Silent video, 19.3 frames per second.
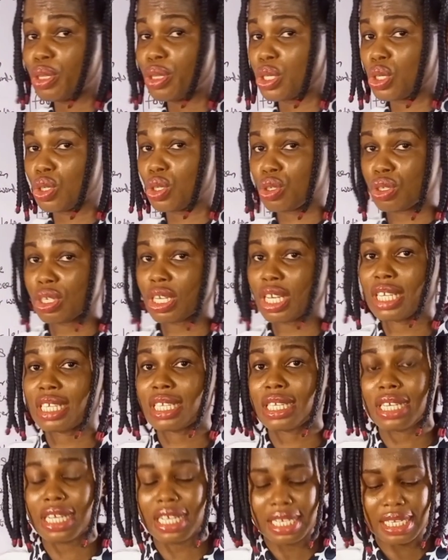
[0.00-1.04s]
between two
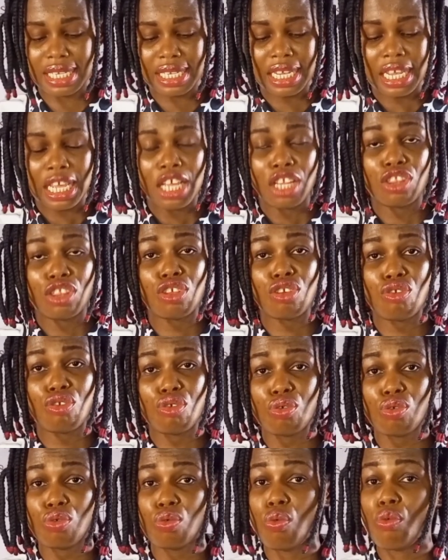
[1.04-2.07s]
consonants, the
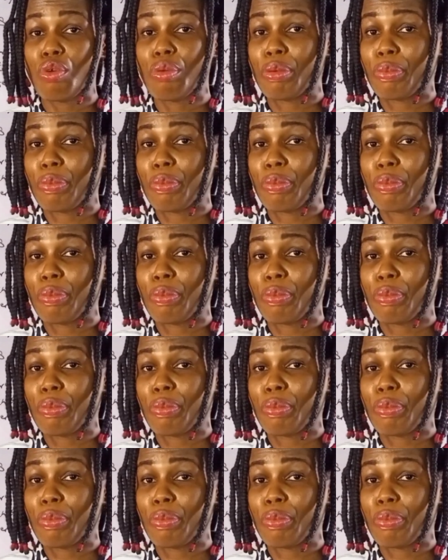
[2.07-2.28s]
U will